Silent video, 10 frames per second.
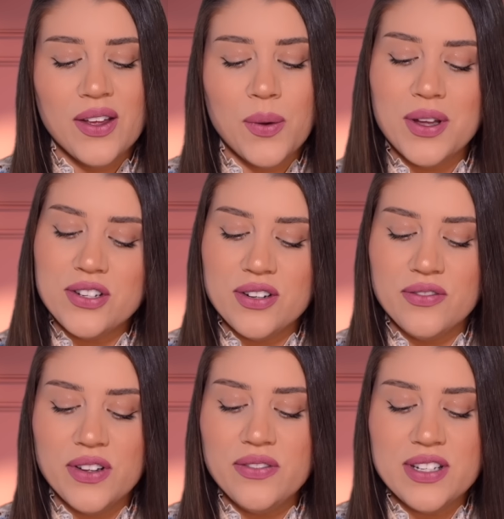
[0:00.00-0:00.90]
Question
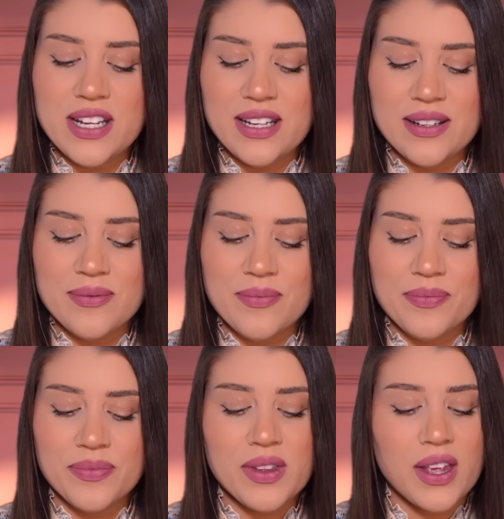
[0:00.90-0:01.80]
15.
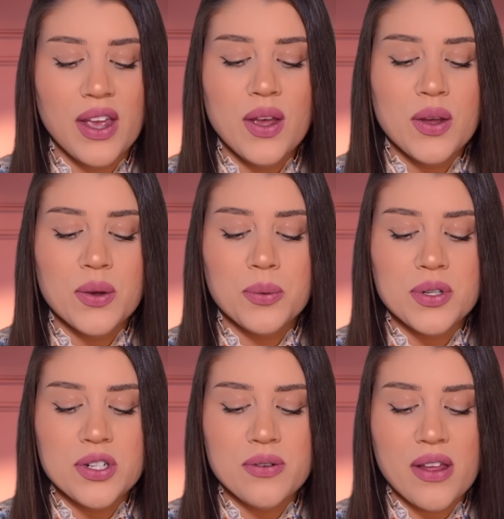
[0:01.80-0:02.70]

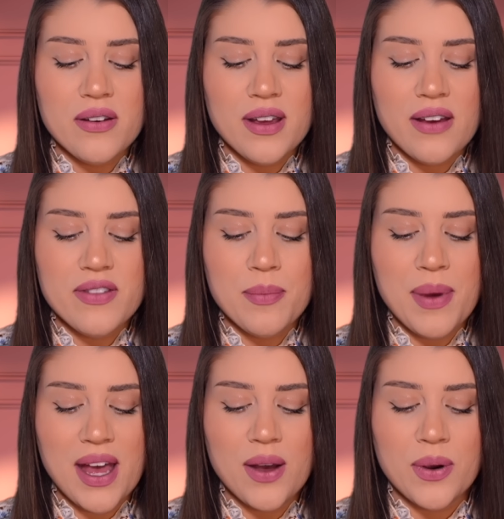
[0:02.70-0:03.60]
Would you rather have the
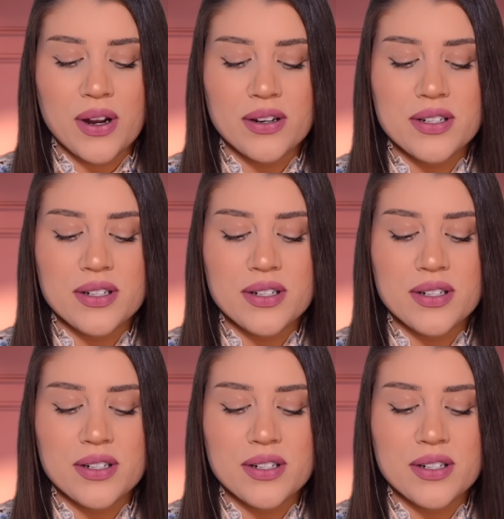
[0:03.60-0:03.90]
power